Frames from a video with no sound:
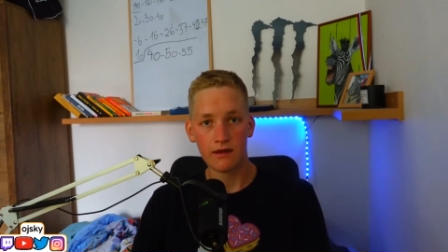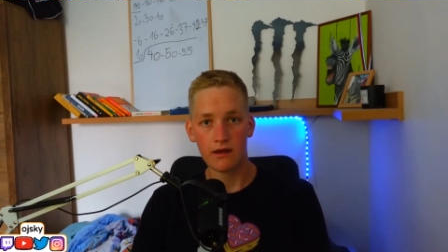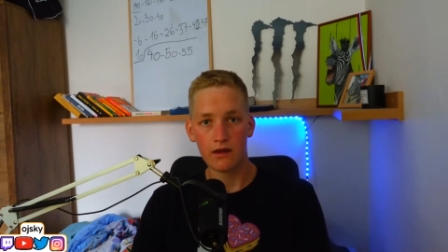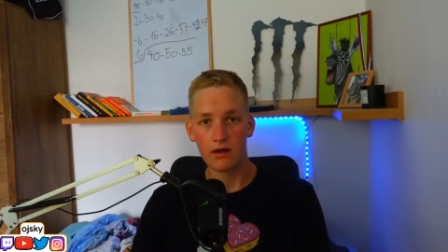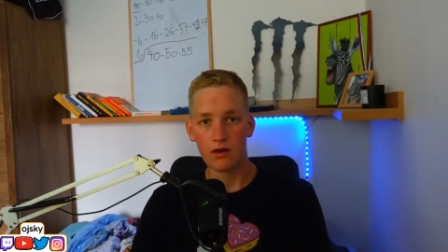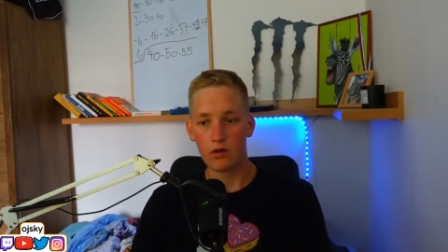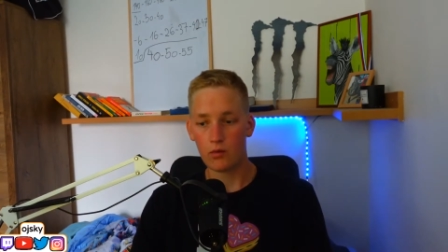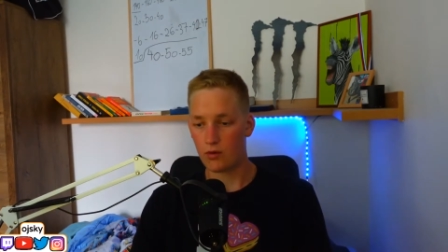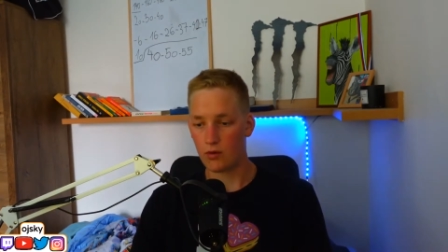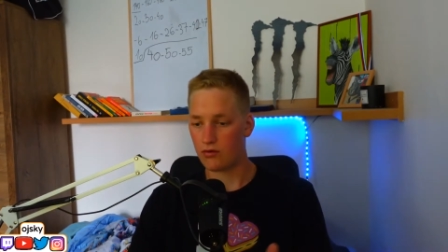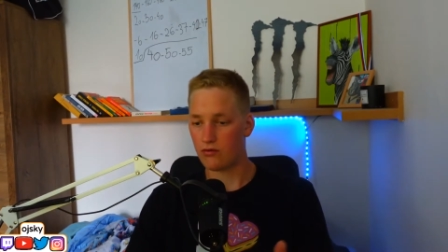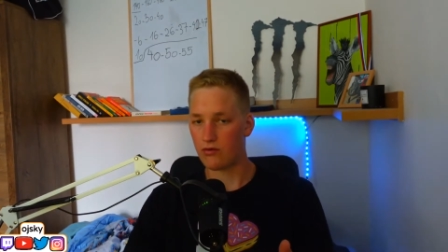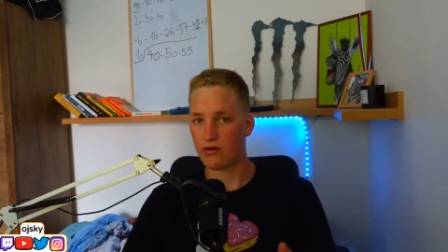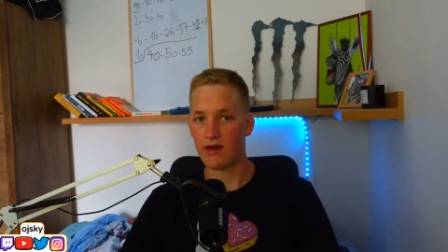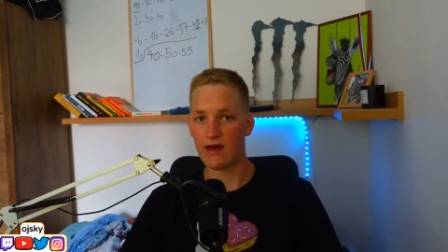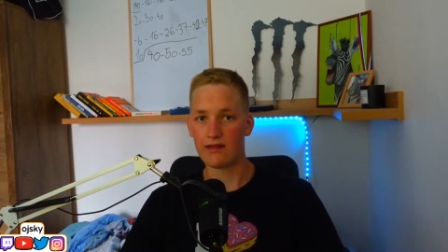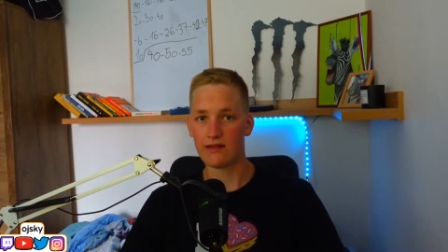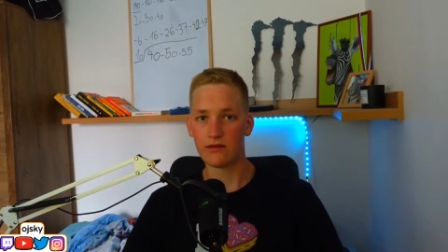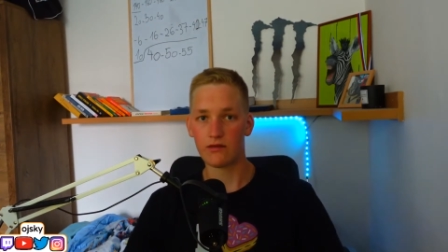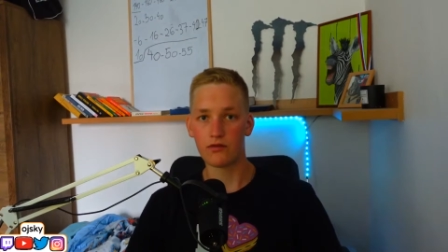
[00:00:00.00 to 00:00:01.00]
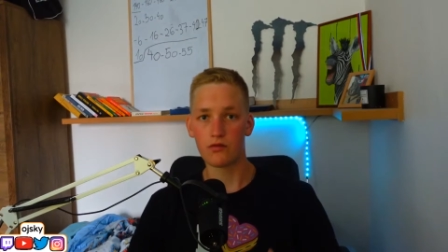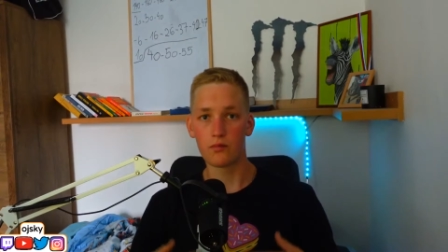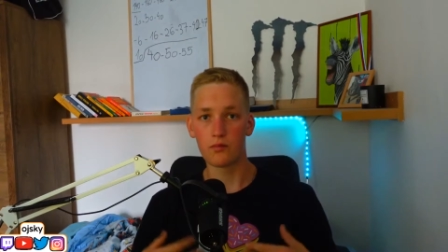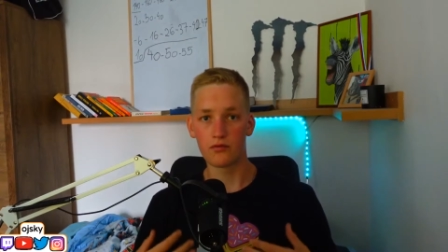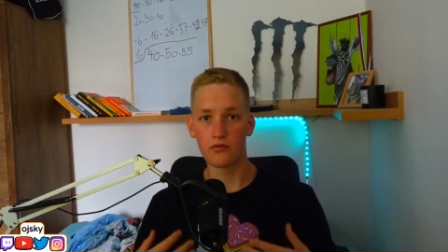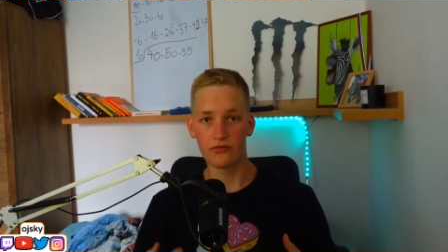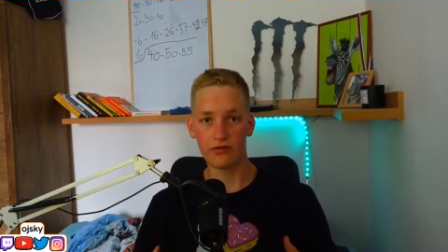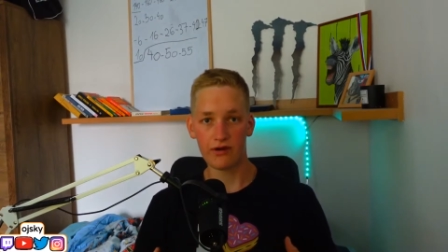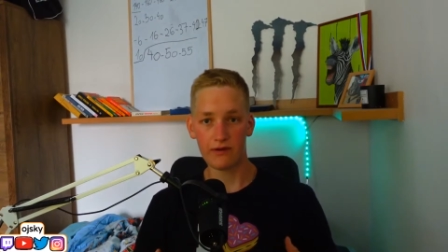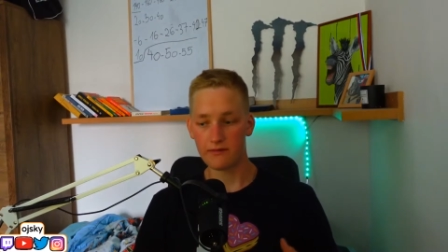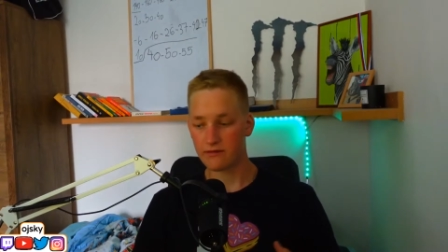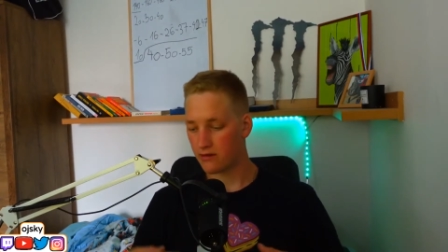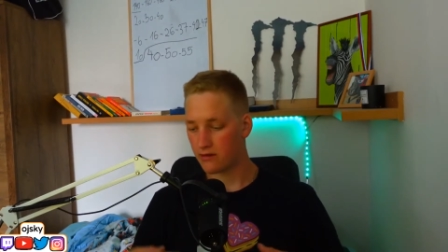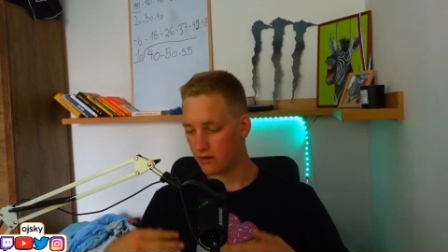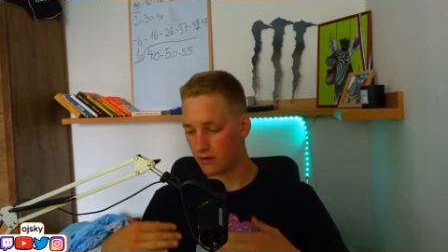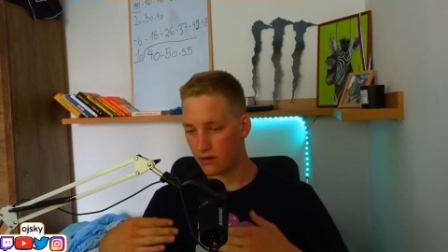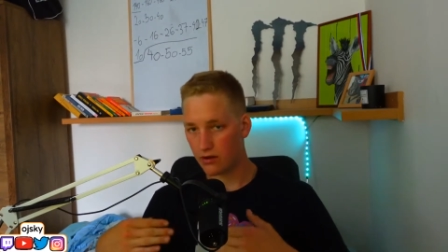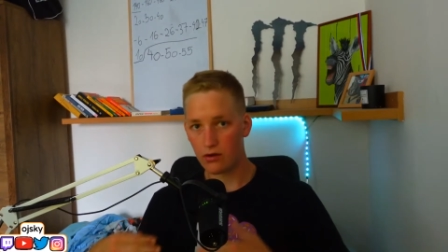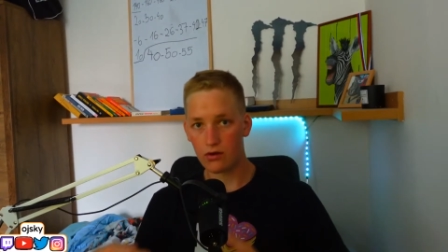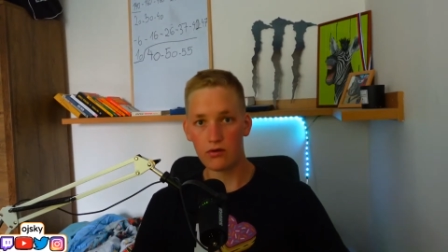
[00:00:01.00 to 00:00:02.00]
when you can't do push-ups
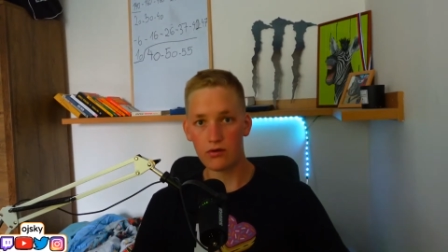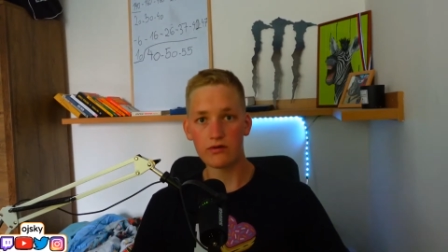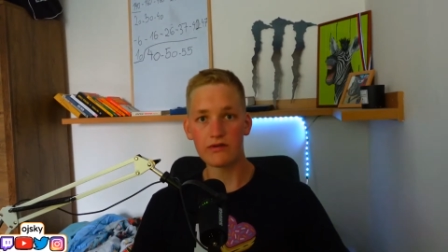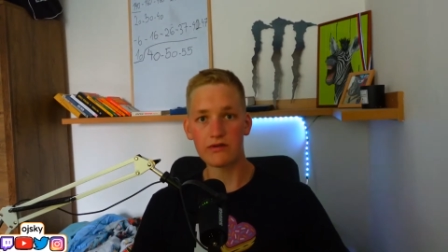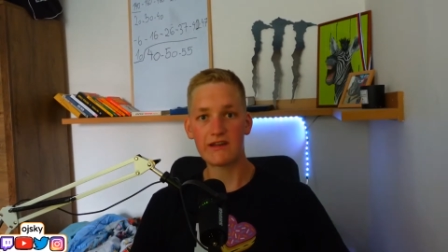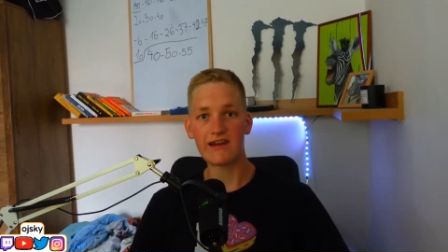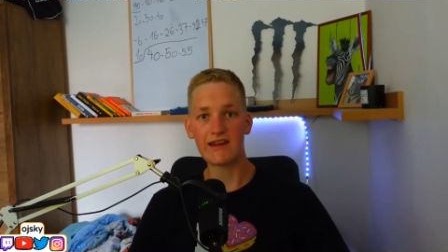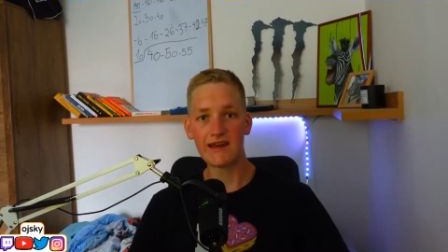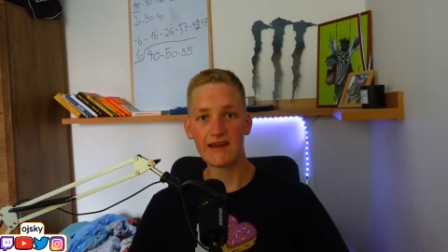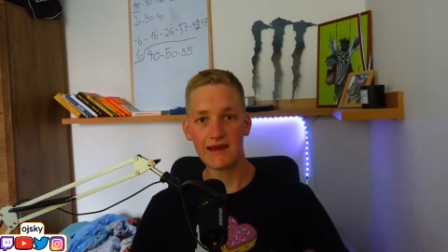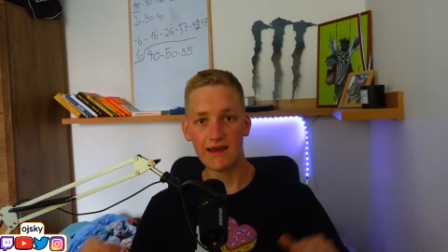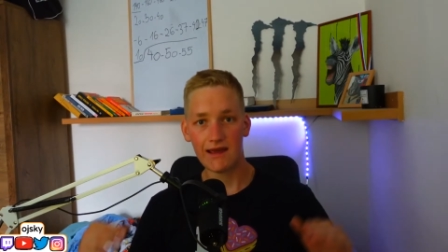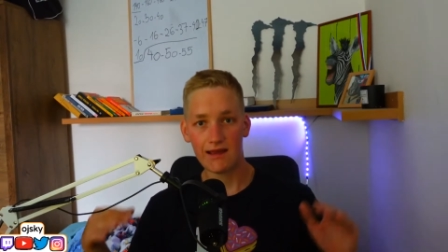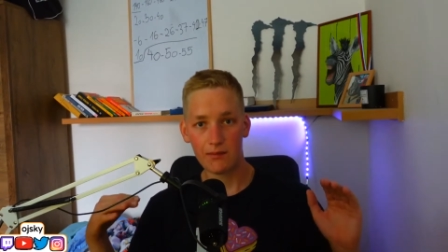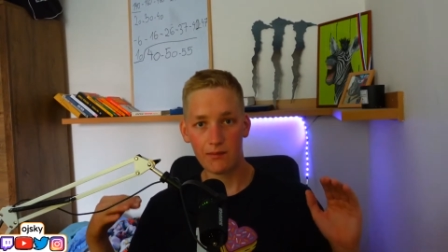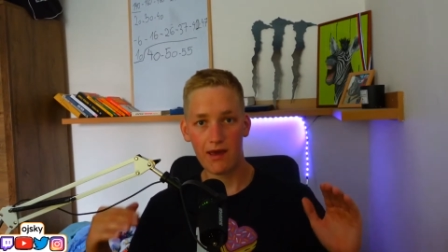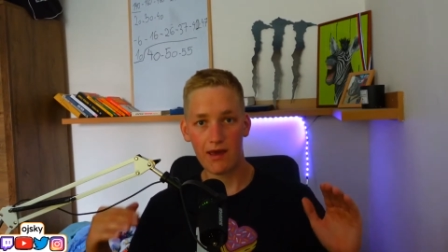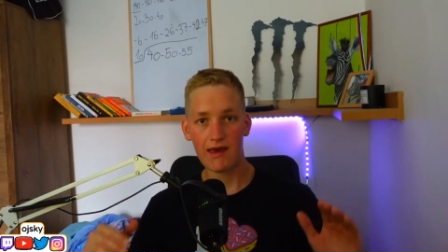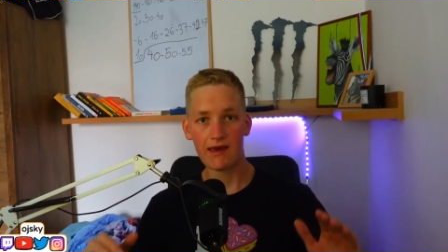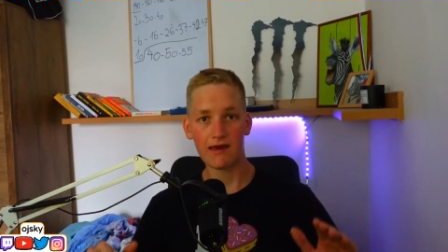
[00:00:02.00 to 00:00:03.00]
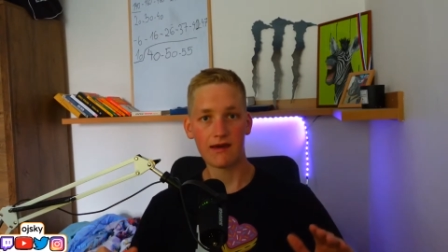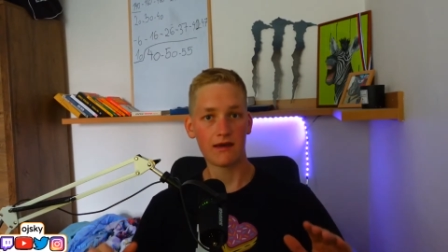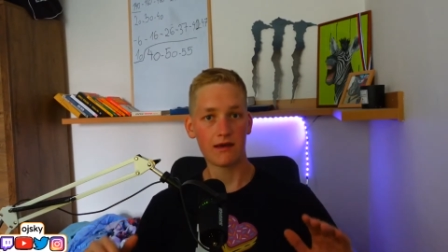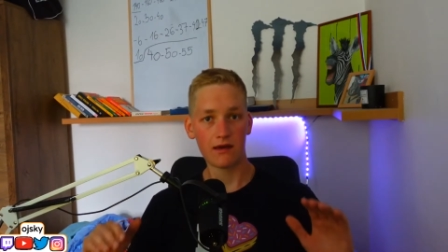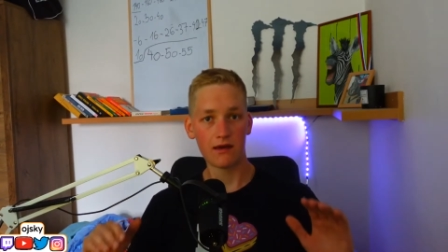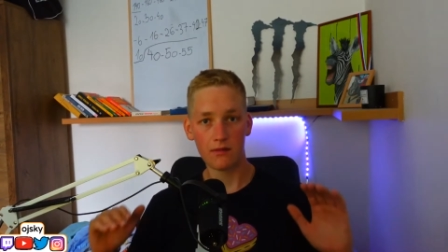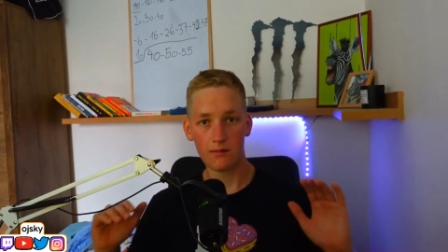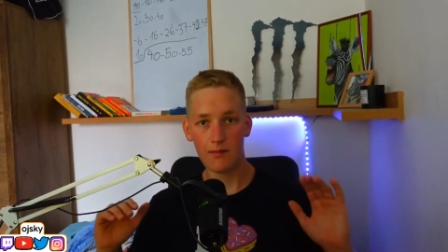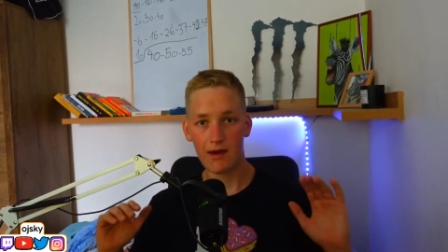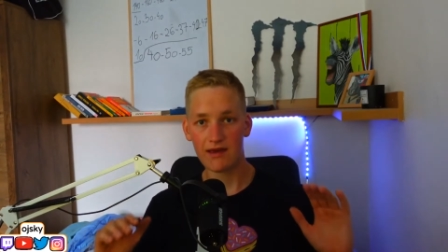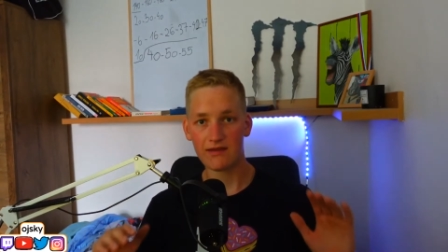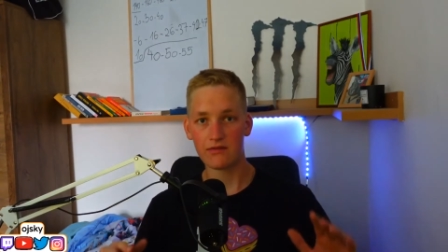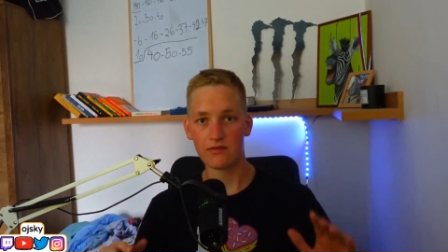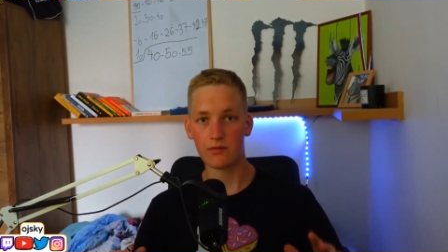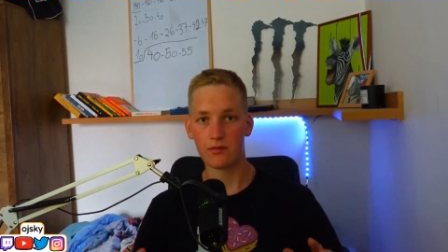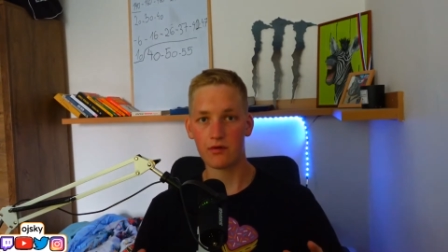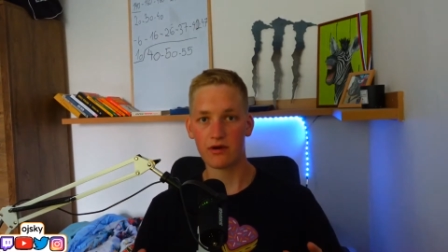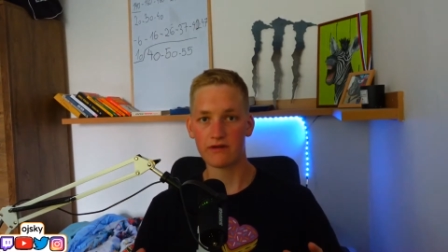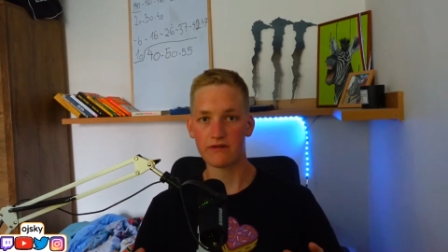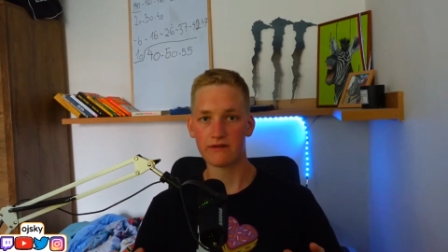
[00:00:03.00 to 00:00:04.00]
go on the knee and make make some
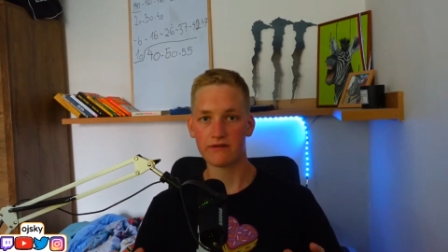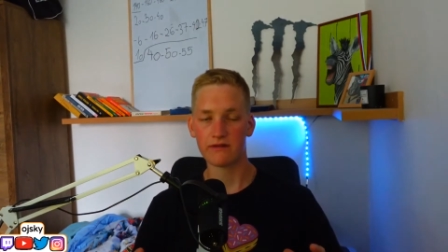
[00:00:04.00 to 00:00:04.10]
press